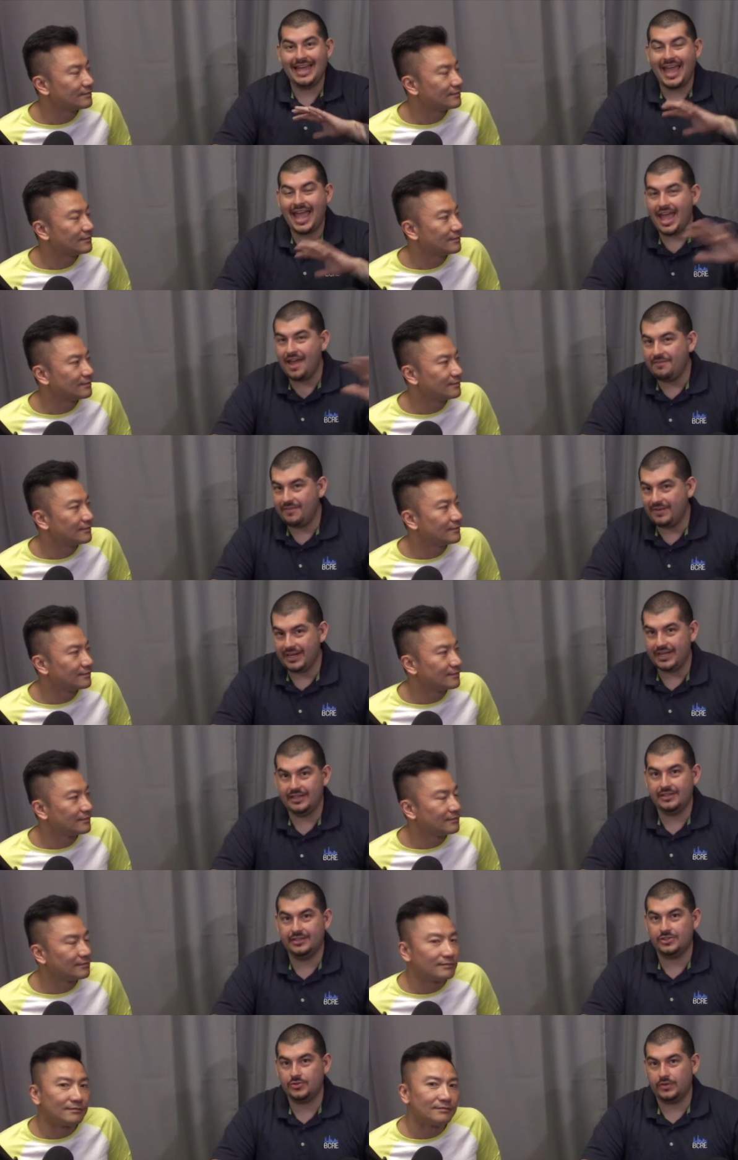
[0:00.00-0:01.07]
Speaker 1: in every
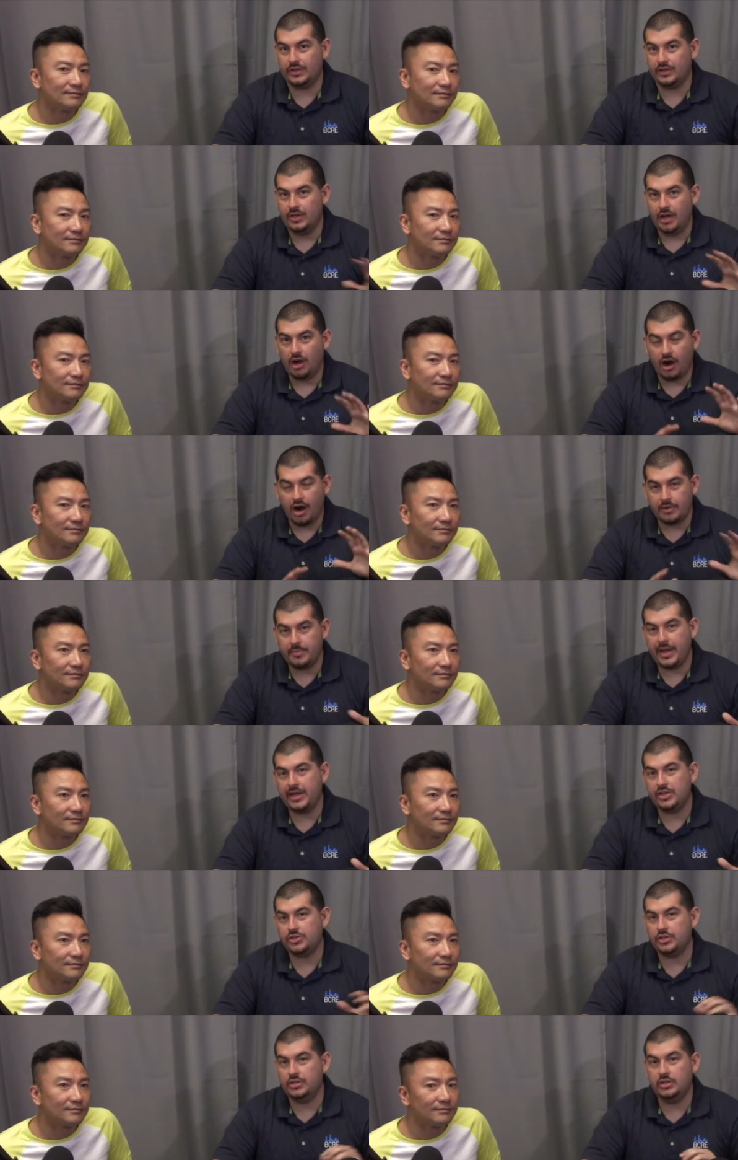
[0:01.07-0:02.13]
industry.
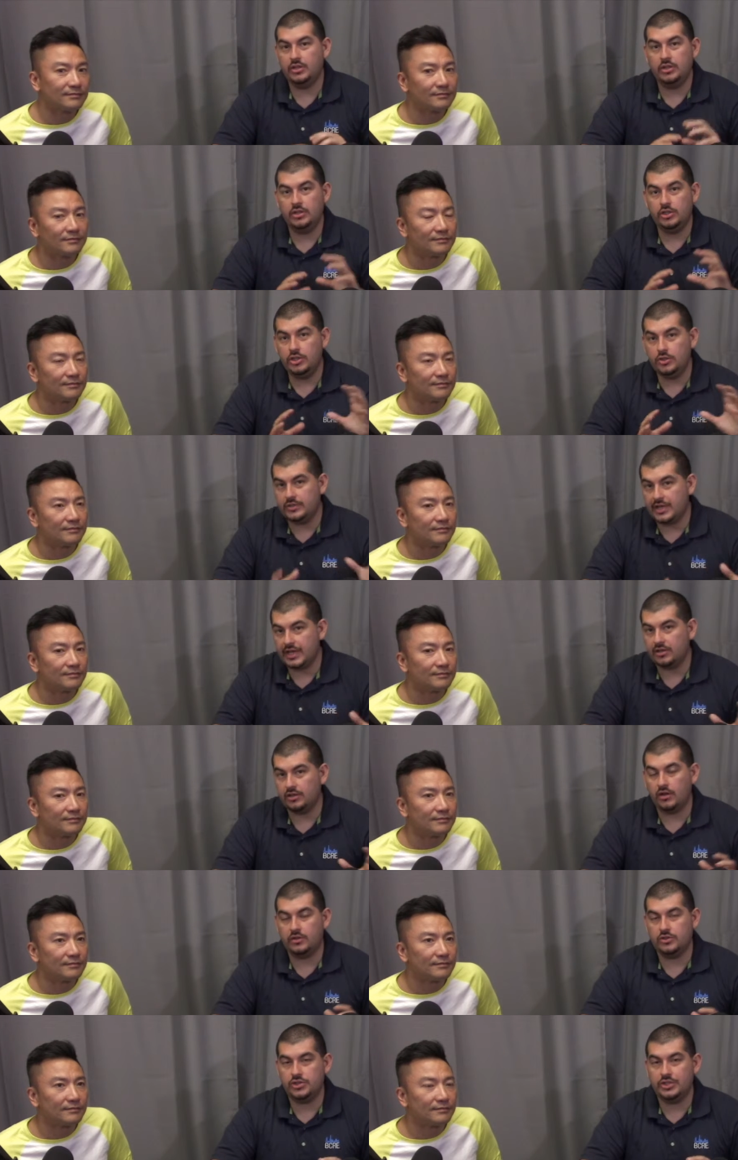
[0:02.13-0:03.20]
Automation, new
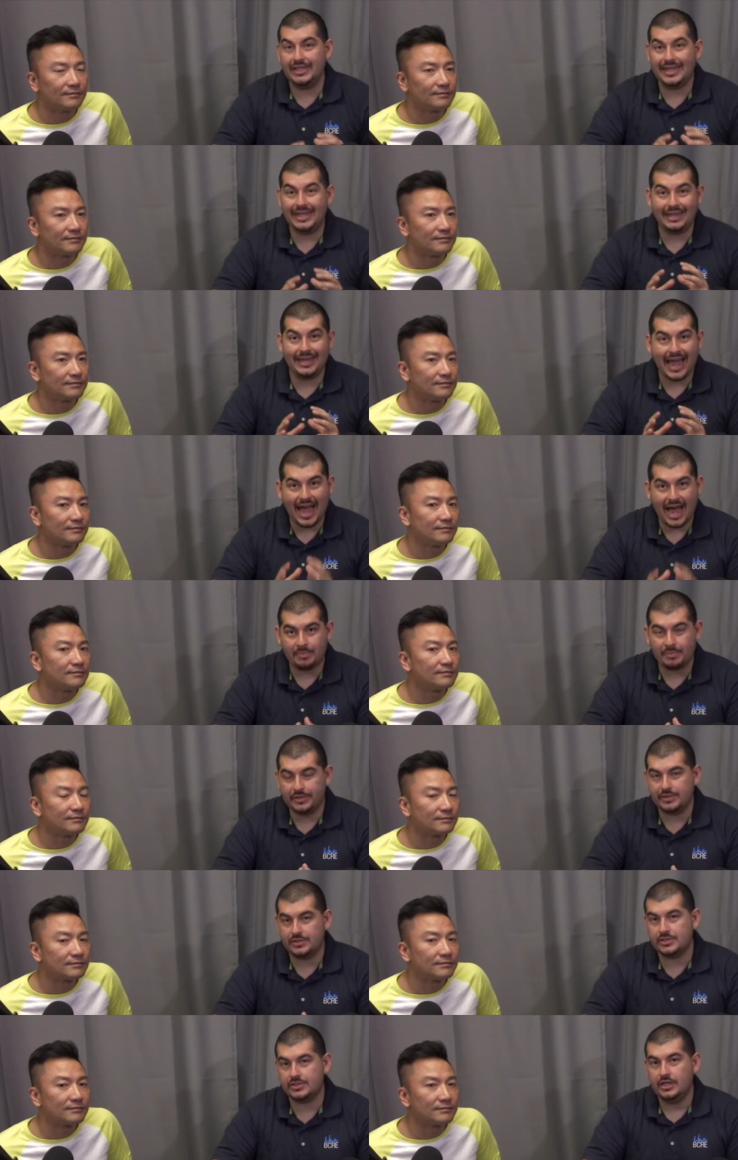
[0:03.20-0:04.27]
technology, it
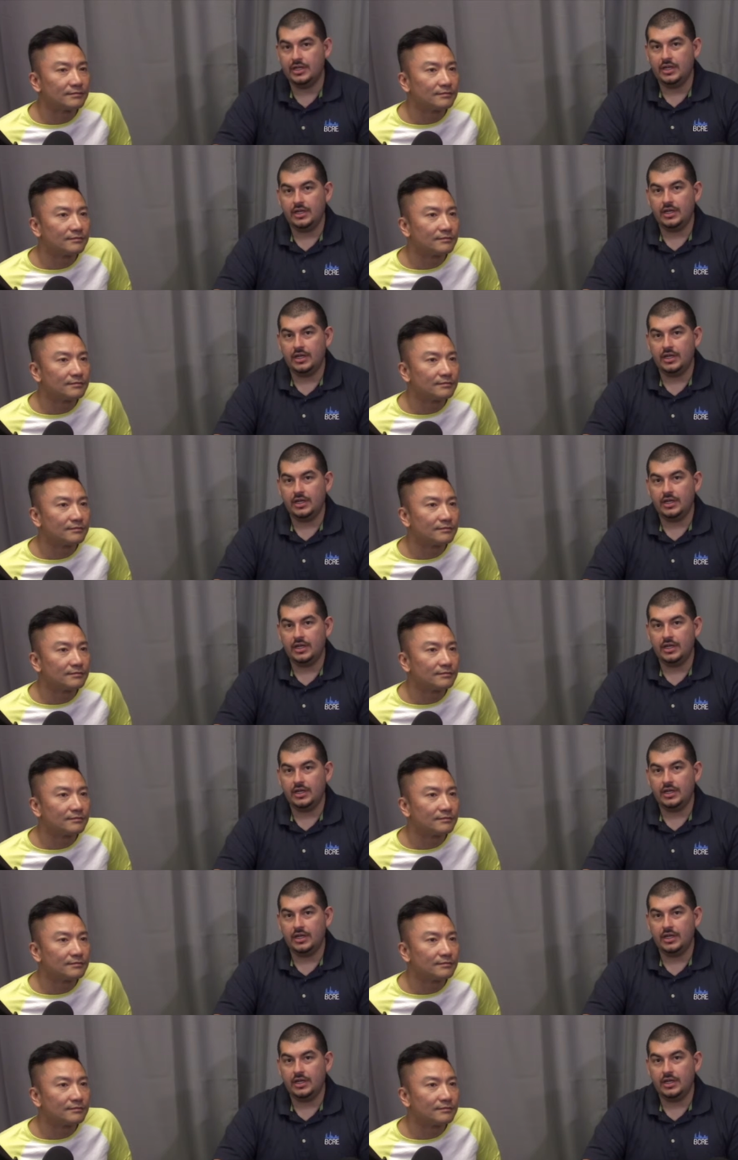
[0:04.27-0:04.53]
happens.